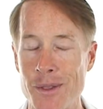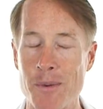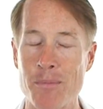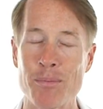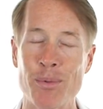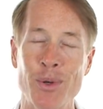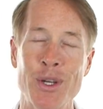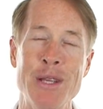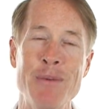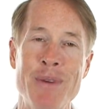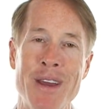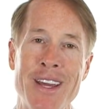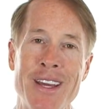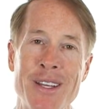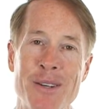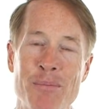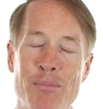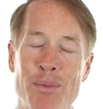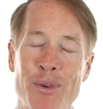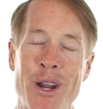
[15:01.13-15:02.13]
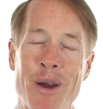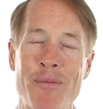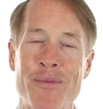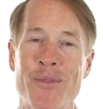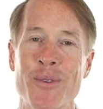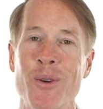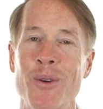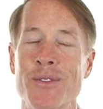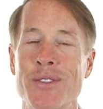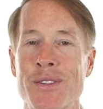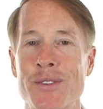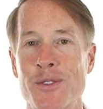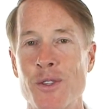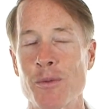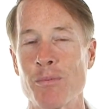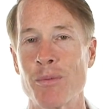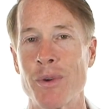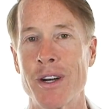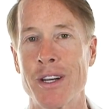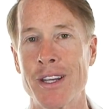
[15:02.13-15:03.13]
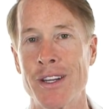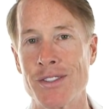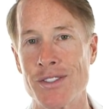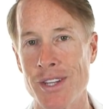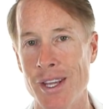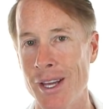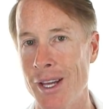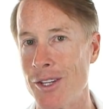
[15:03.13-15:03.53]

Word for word: the pre-made prep foods at supermarkets,